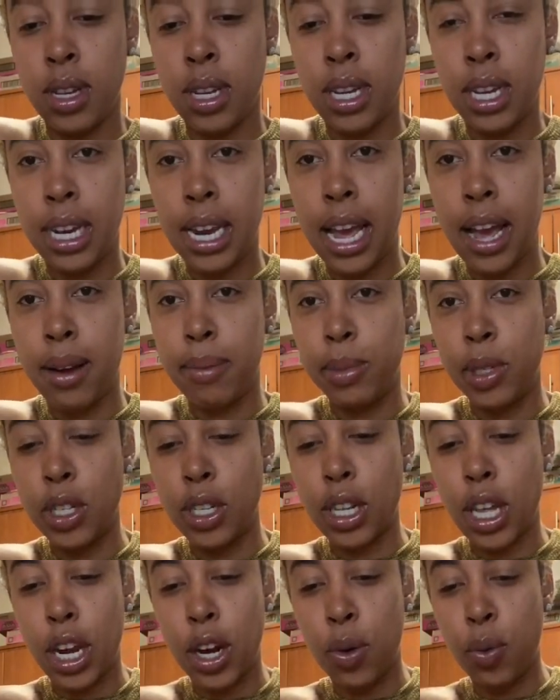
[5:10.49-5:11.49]
Now I'm just
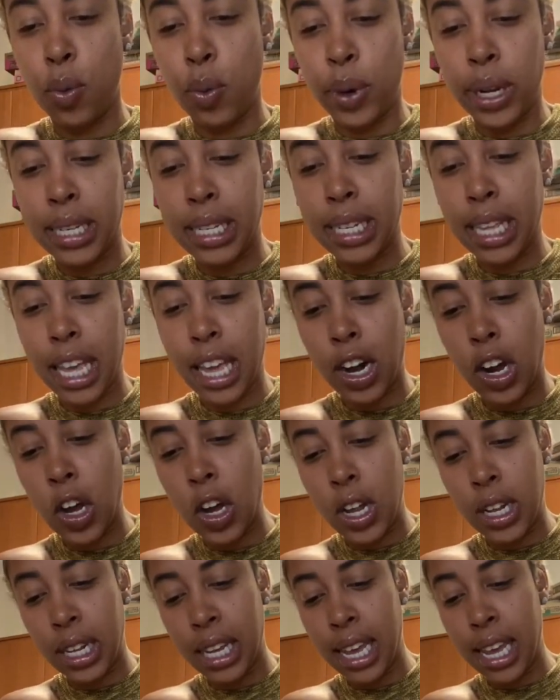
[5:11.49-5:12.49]
gonna whisk it
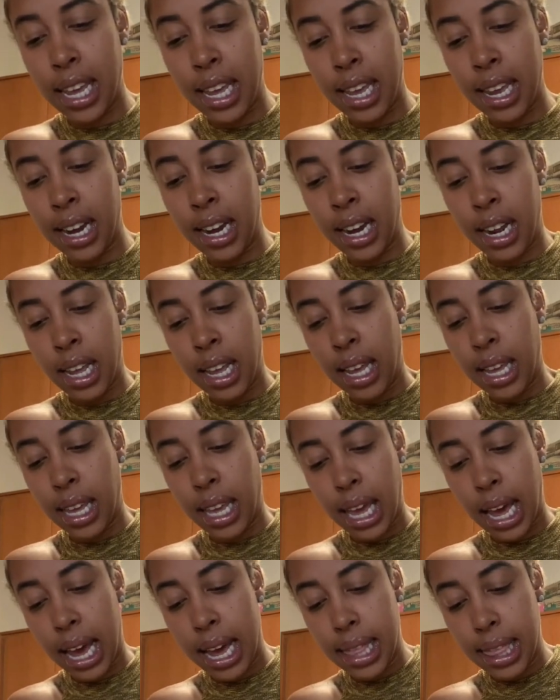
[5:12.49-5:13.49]
all in.
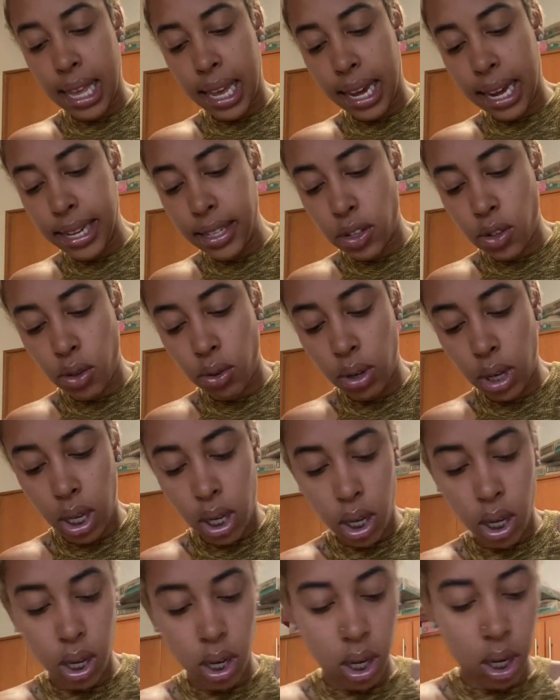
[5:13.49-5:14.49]
Yeah, I think I do
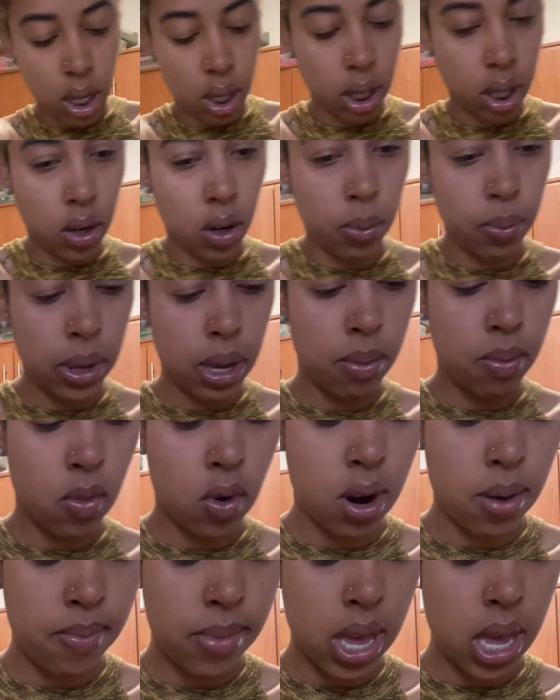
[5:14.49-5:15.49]
need a little bit more
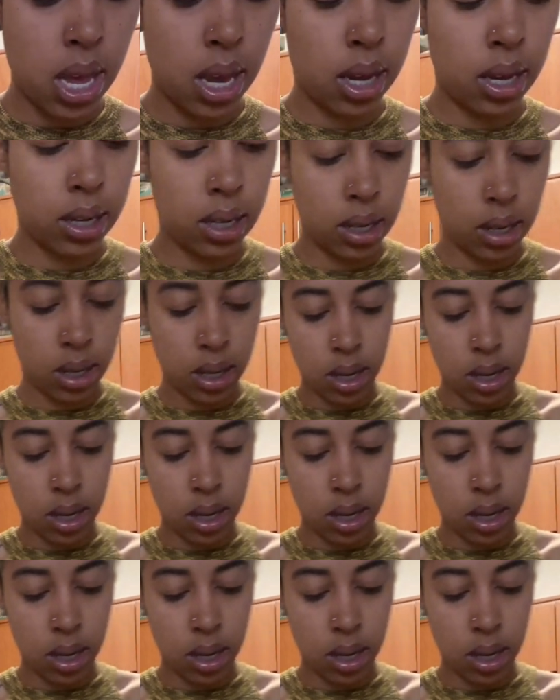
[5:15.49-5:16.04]
mix.